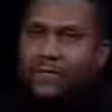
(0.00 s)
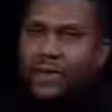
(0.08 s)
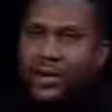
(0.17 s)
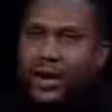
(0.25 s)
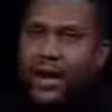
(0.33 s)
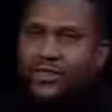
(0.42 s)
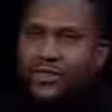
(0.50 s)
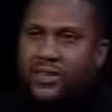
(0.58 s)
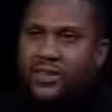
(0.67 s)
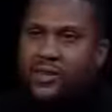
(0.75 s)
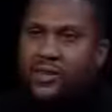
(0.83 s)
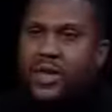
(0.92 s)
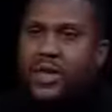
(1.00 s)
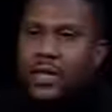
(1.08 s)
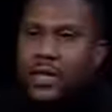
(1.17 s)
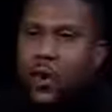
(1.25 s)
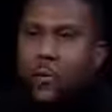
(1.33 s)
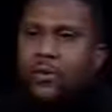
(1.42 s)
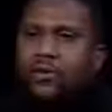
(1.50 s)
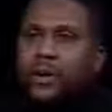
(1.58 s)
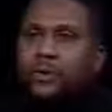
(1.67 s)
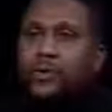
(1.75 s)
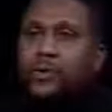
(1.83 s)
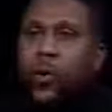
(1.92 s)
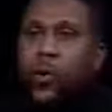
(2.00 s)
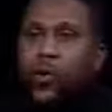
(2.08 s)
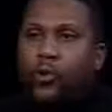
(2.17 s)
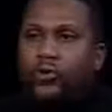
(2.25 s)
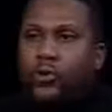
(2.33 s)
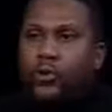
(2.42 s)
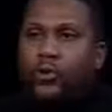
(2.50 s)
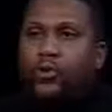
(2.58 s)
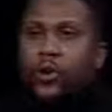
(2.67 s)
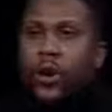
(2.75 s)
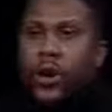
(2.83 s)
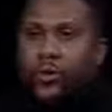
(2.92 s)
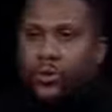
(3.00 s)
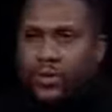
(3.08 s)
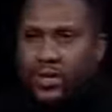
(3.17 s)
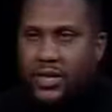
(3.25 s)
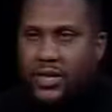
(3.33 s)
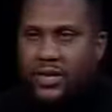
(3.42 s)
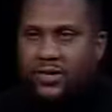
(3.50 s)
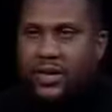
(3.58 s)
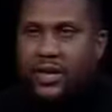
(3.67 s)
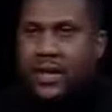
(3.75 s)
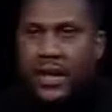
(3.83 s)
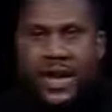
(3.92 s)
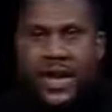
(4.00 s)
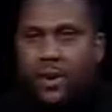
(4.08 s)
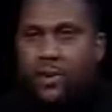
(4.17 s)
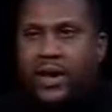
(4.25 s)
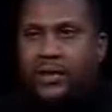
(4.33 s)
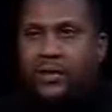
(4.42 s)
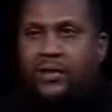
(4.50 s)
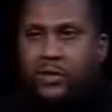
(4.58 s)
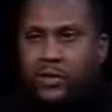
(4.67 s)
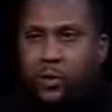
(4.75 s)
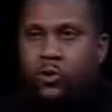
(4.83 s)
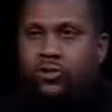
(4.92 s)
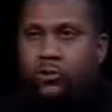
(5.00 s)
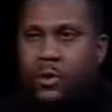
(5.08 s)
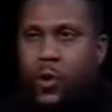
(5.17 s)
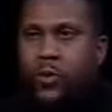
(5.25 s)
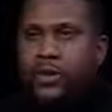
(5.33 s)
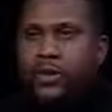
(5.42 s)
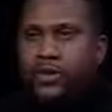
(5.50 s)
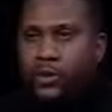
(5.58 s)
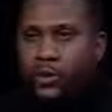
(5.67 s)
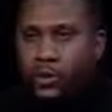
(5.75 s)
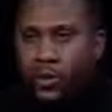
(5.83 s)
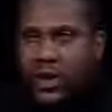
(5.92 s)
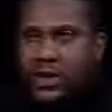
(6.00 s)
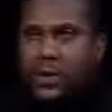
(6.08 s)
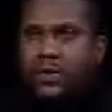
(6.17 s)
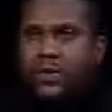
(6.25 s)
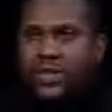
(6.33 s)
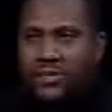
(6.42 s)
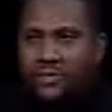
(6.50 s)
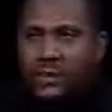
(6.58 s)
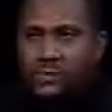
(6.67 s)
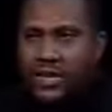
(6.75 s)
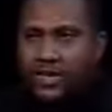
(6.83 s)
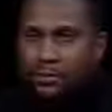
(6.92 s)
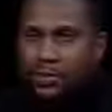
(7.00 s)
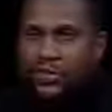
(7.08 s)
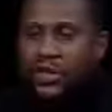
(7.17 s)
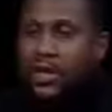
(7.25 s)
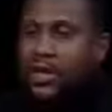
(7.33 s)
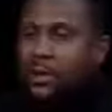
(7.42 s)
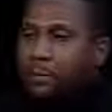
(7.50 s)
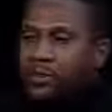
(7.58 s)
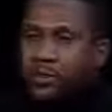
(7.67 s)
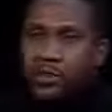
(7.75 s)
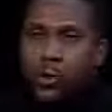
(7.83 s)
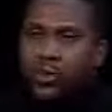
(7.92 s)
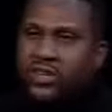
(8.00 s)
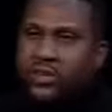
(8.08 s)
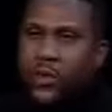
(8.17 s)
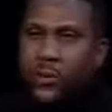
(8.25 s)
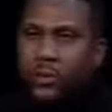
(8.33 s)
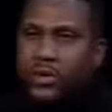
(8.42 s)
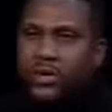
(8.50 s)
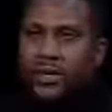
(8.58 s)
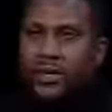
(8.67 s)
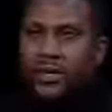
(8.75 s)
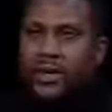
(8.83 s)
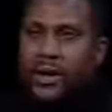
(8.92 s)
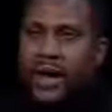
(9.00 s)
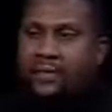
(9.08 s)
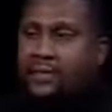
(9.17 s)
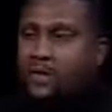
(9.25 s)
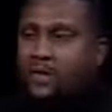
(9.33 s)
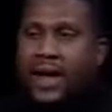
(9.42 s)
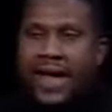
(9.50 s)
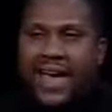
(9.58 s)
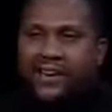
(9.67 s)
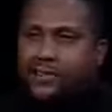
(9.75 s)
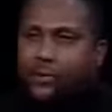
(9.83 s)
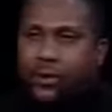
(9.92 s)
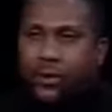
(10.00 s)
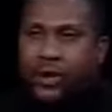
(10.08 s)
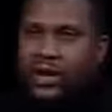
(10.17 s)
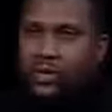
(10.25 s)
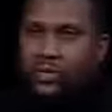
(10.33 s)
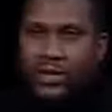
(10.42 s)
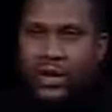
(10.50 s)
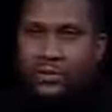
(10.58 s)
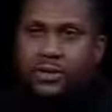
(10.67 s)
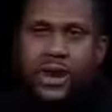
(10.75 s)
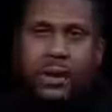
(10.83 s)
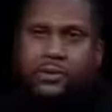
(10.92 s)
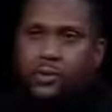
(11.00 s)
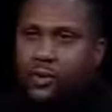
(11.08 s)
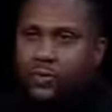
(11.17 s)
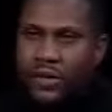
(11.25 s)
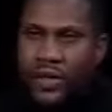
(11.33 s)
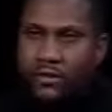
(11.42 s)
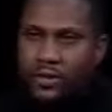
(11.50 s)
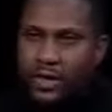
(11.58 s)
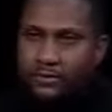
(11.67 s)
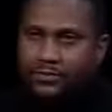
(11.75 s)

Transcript: that God has given you, it opens up doors for you to do other things. And I had no idea that the doors would be open to do the radio and the TV and write the books, but the doors have opened. Uh, I've never asked for a radio job. Tom Joyner found me.